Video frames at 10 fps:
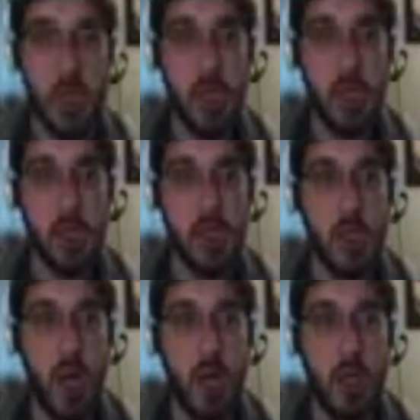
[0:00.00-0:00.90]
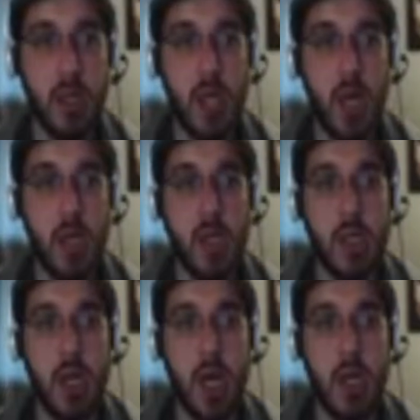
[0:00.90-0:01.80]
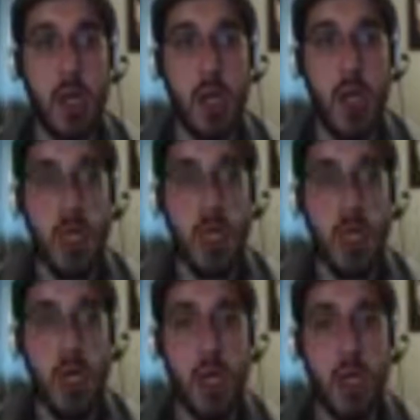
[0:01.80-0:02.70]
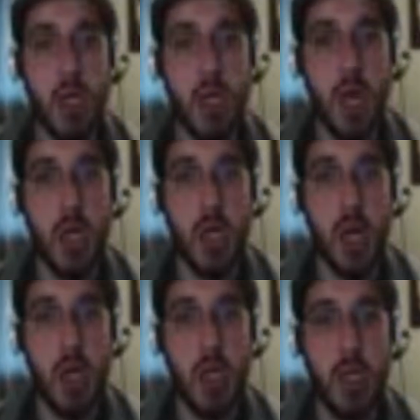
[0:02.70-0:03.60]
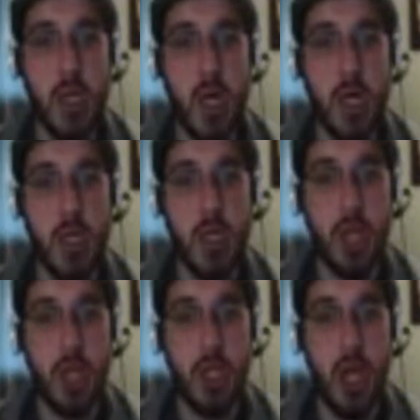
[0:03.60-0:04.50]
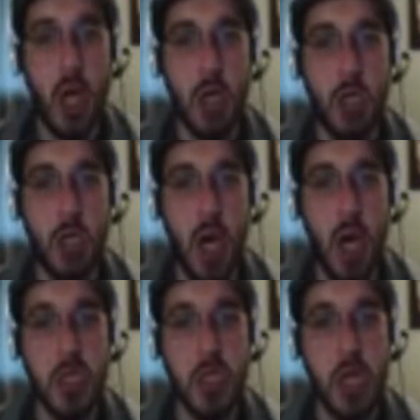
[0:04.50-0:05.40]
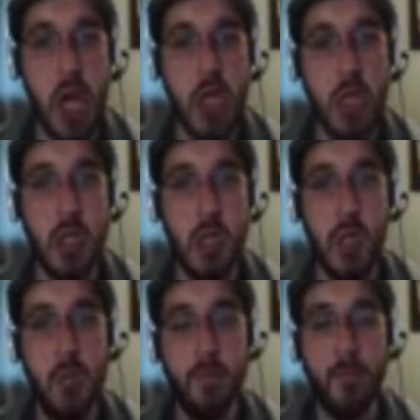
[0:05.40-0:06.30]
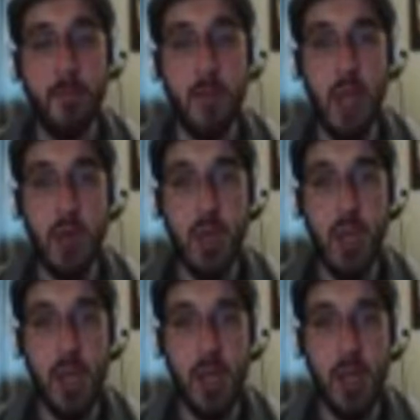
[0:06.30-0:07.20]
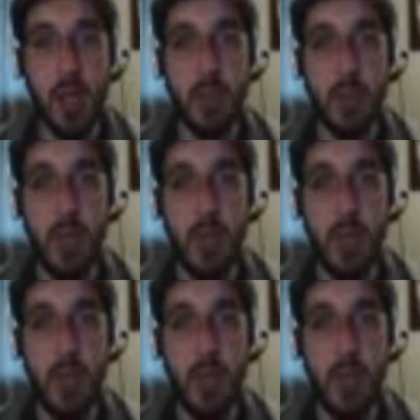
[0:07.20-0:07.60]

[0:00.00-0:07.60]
Da, da, da, da, da, da, da, da. Da, da, da, da. Yeah, you can't hit nothing, man.